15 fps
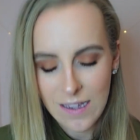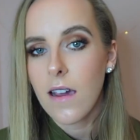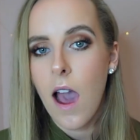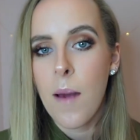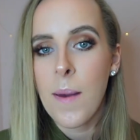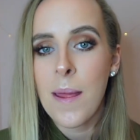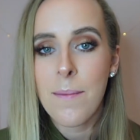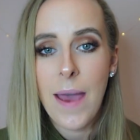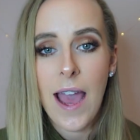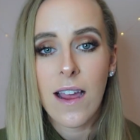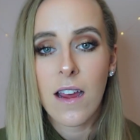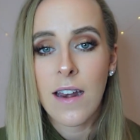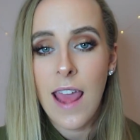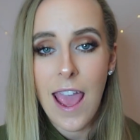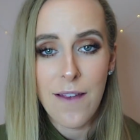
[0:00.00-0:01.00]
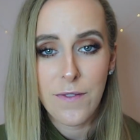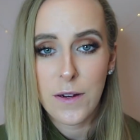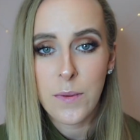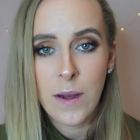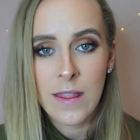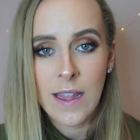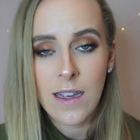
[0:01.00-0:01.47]
Comment back on
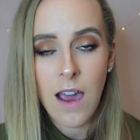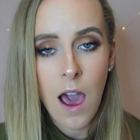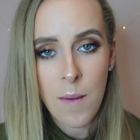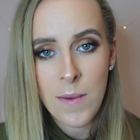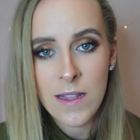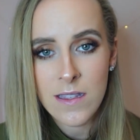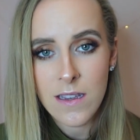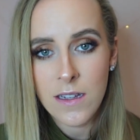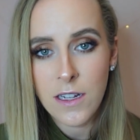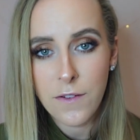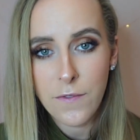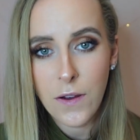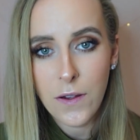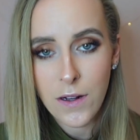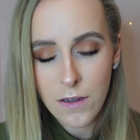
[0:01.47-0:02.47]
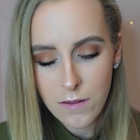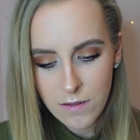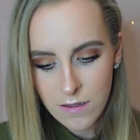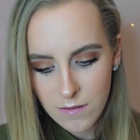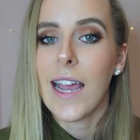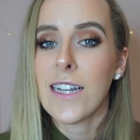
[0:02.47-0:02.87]
everyone that comments on your photos